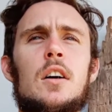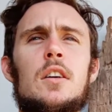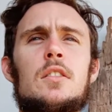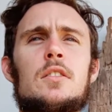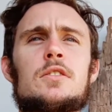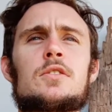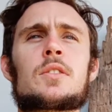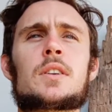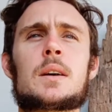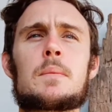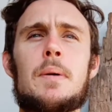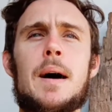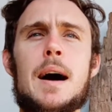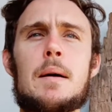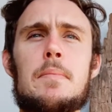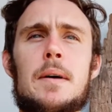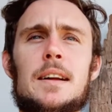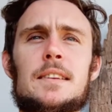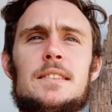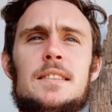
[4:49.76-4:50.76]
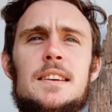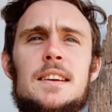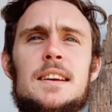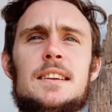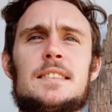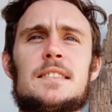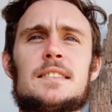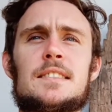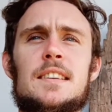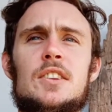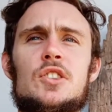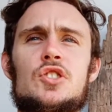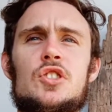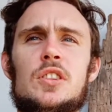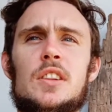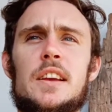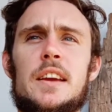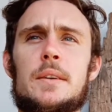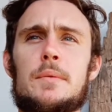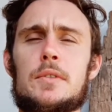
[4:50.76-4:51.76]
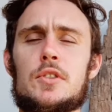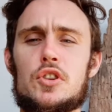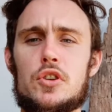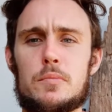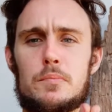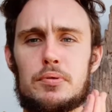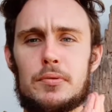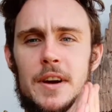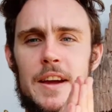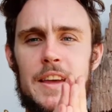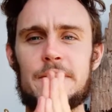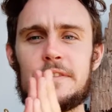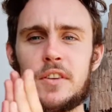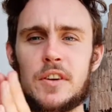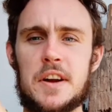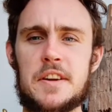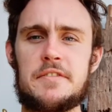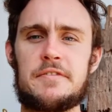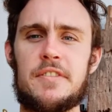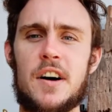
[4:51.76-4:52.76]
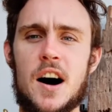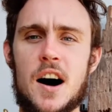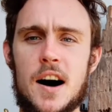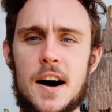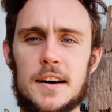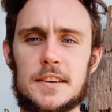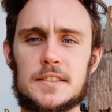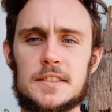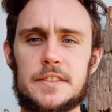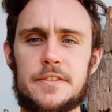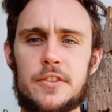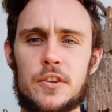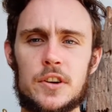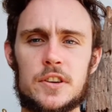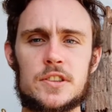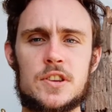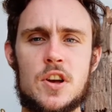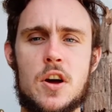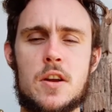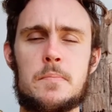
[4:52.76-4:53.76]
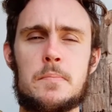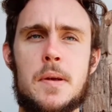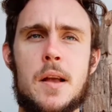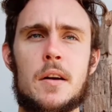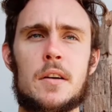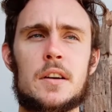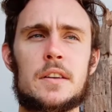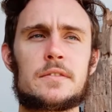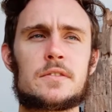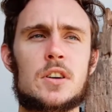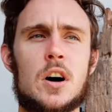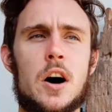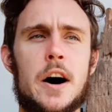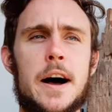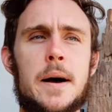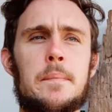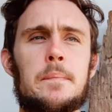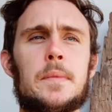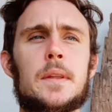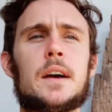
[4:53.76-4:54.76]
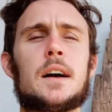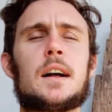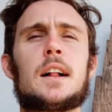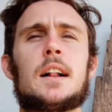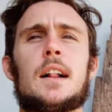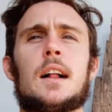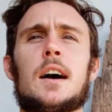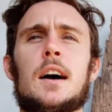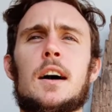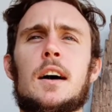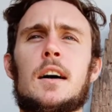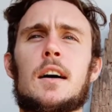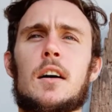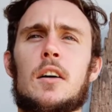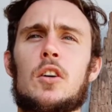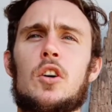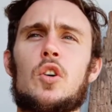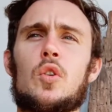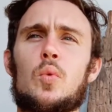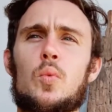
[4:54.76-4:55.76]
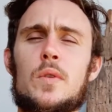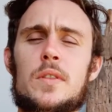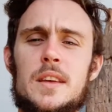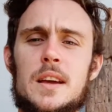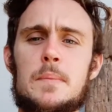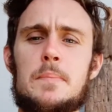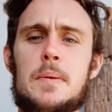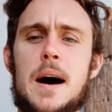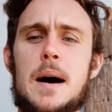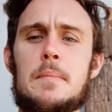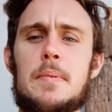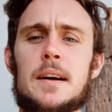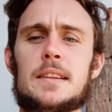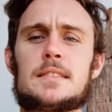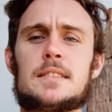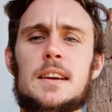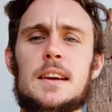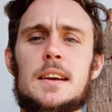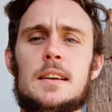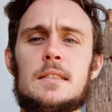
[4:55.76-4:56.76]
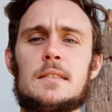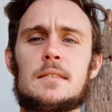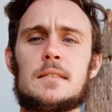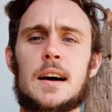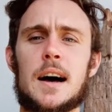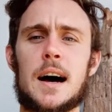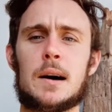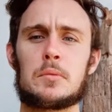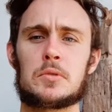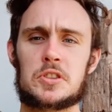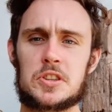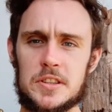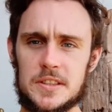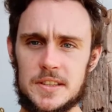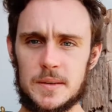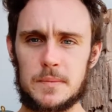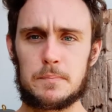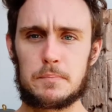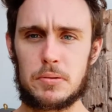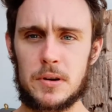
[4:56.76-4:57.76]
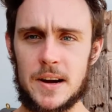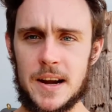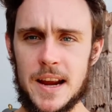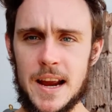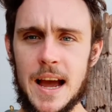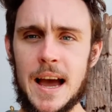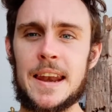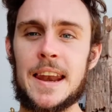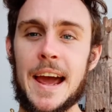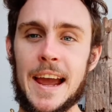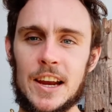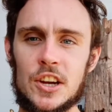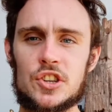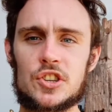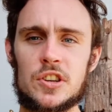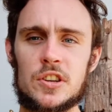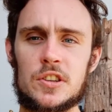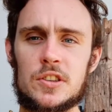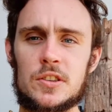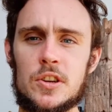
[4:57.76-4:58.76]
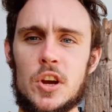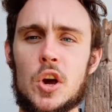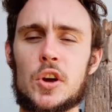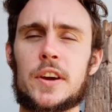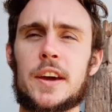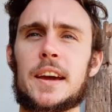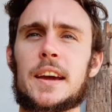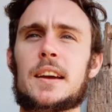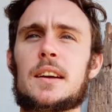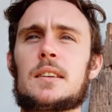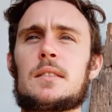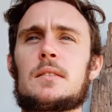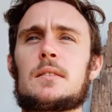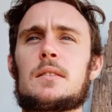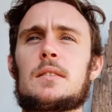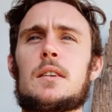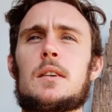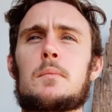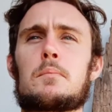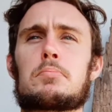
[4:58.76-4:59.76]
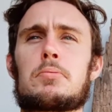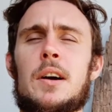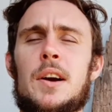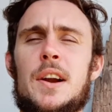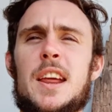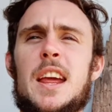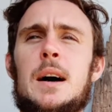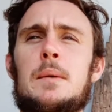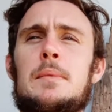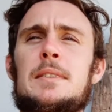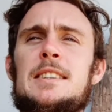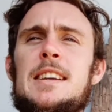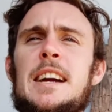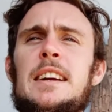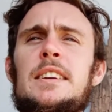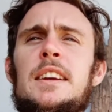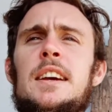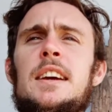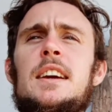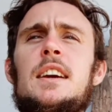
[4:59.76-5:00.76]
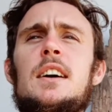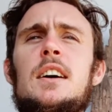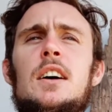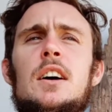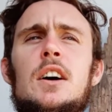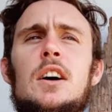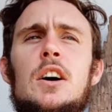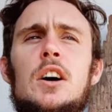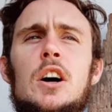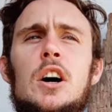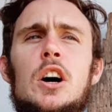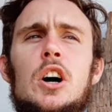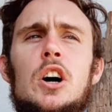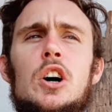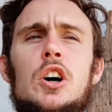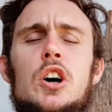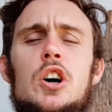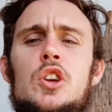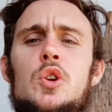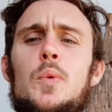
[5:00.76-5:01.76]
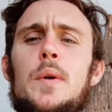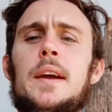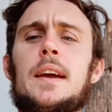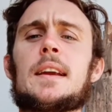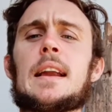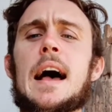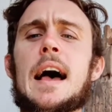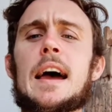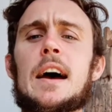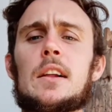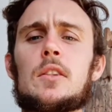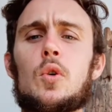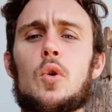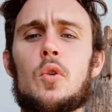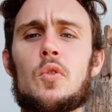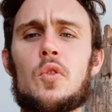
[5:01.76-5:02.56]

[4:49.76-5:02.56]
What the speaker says: So Kapa Bhatti is essentially when you breathe very fast for a certain period of time. With Kapa Bhatti, which is an ancient yogic pranayama technique, You inhale all